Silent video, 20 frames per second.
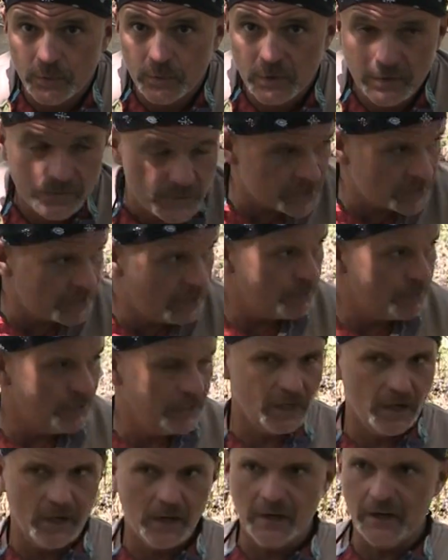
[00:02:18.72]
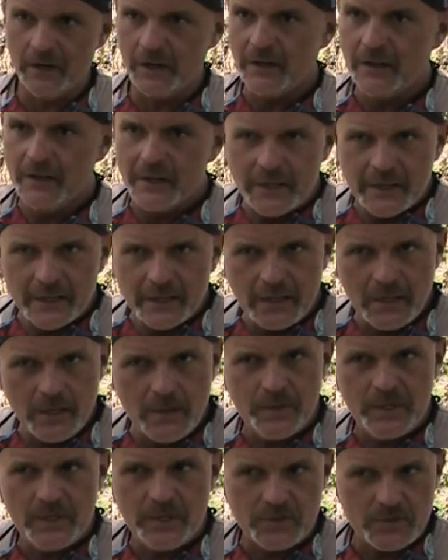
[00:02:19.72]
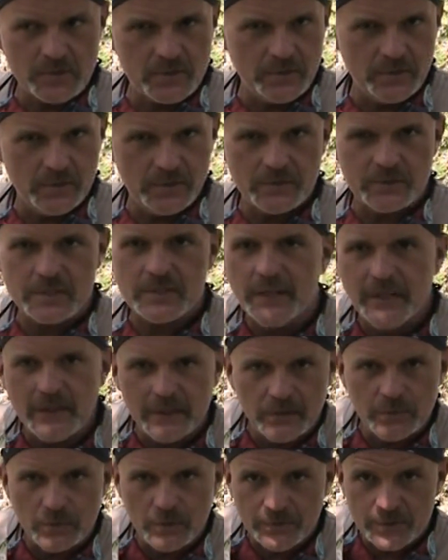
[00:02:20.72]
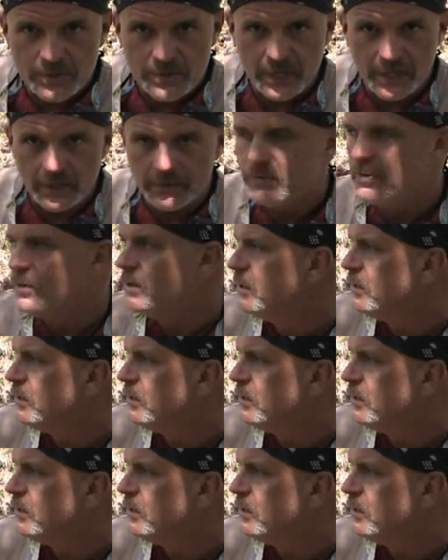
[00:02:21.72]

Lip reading: river sampling are keeping your students and the river safe.